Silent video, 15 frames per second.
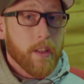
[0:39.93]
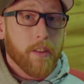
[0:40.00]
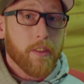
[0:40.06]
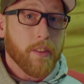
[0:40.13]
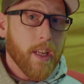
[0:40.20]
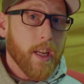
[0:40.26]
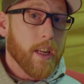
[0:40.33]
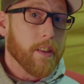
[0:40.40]

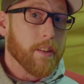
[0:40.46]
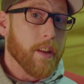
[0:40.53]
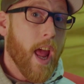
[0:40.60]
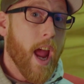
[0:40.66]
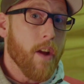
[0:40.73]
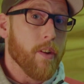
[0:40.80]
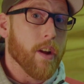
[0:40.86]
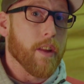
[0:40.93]
Steel is
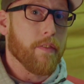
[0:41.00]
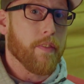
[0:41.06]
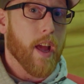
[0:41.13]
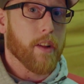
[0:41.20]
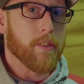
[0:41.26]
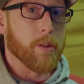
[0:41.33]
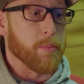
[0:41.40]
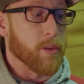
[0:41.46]
inherently
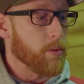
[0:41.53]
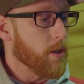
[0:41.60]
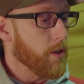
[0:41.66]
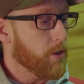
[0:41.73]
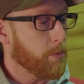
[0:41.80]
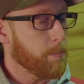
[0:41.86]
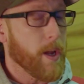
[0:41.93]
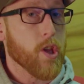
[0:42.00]
flexible,
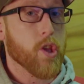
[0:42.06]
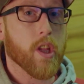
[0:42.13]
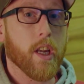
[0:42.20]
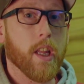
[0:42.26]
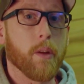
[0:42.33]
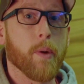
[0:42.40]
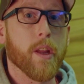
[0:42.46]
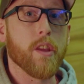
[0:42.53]

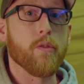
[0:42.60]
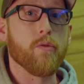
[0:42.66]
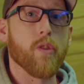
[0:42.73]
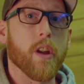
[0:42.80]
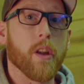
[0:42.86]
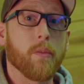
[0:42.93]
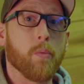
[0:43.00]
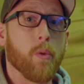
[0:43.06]
especially when you're
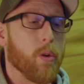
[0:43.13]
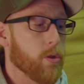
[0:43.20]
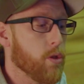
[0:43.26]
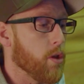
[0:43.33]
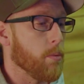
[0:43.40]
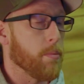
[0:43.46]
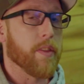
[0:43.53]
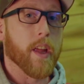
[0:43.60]
running wall
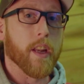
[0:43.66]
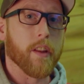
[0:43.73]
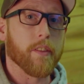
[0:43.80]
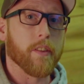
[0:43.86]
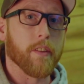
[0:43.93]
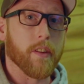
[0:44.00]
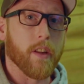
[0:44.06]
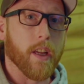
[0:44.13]
tube
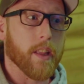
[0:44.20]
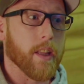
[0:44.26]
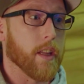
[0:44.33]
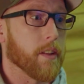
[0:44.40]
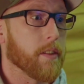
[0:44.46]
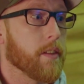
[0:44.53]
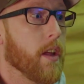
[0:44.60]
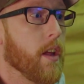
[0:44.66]
thicknesses like
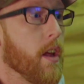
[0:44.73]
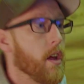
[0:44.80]
this.